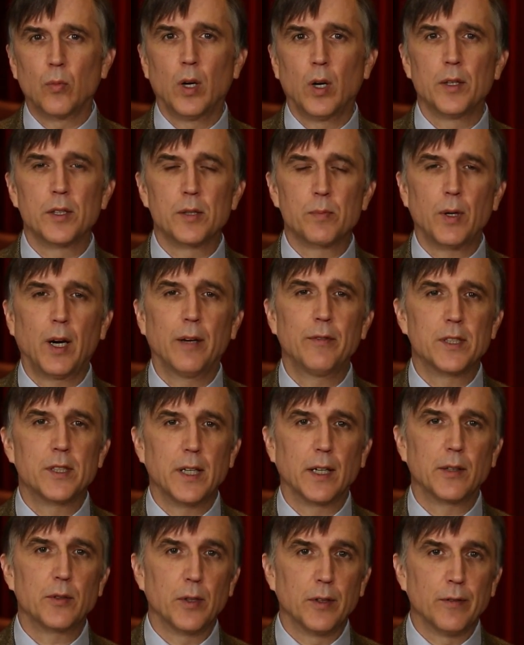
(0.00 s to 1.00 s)
was
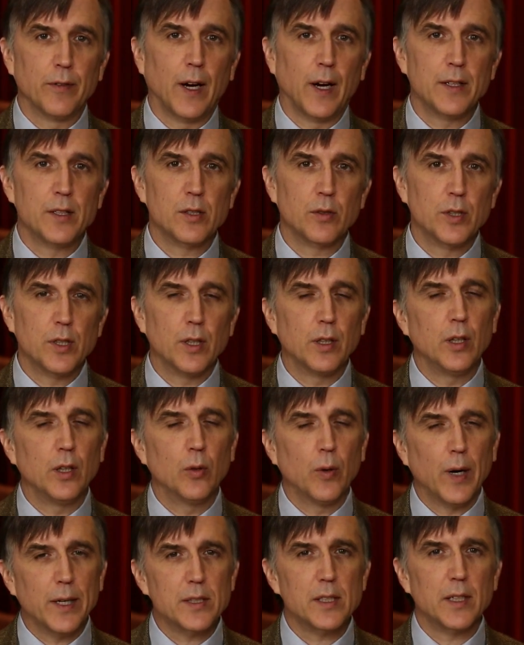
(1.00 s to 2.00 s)
private sector advisor to
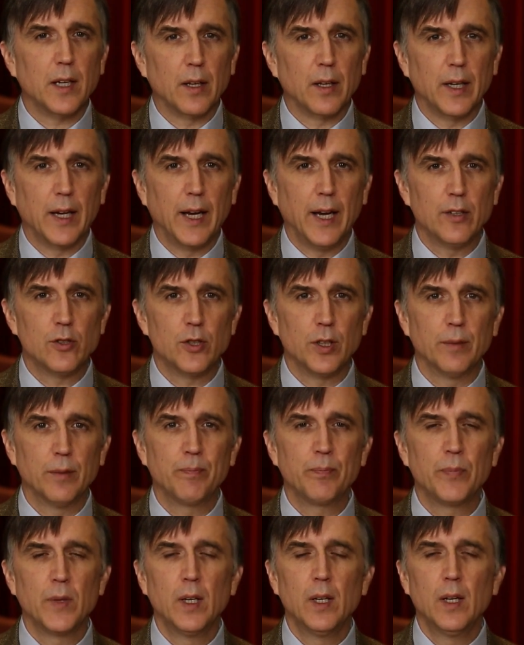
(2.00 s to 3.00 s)
the US
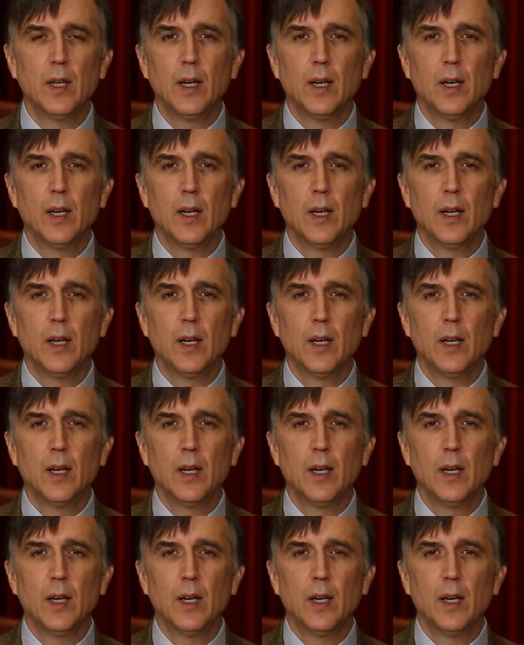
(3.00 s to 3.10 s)
delegation,